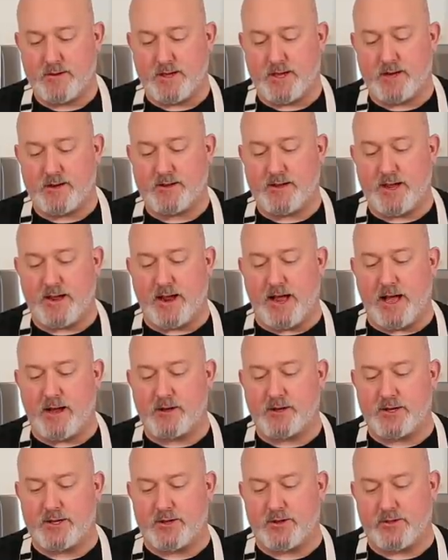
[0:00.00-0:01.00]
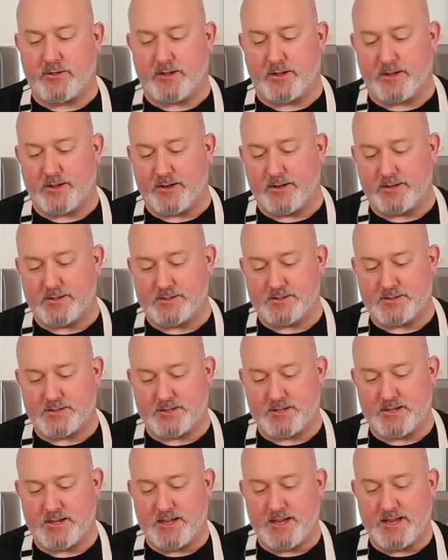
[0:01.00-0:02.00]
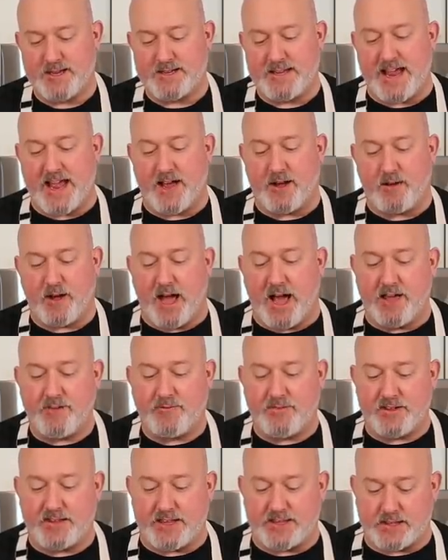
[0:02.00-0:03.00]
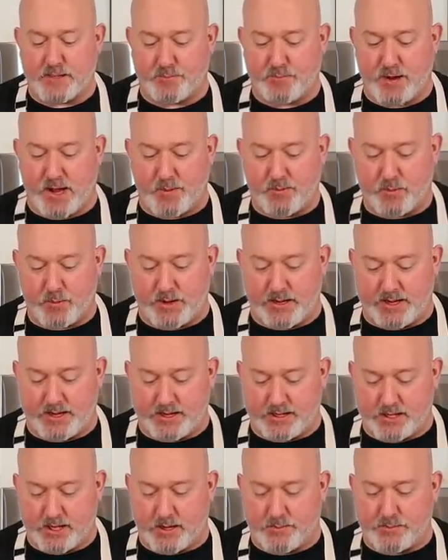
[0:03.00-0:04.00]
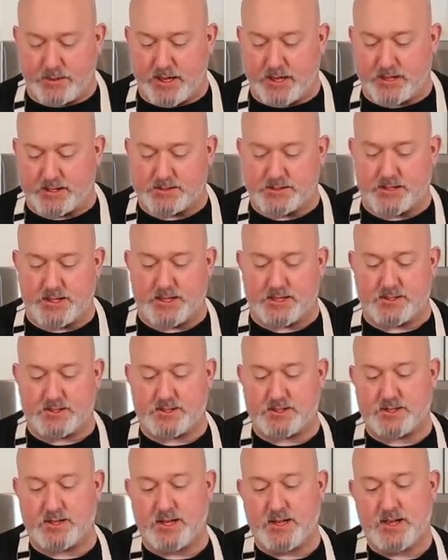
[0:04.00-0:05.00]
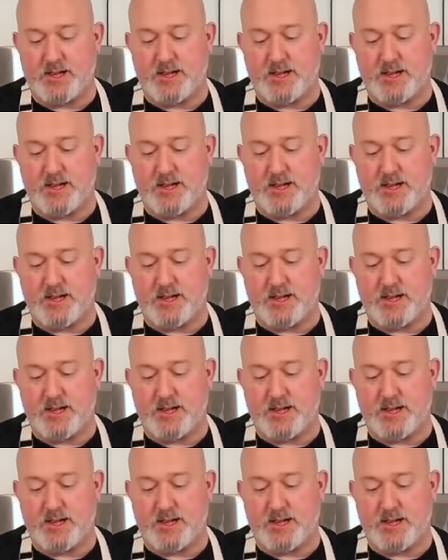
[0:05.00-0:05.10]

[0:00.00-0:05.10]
I don't care how good you think it is. Now, I feel like the proper way to eat a cupcake is this.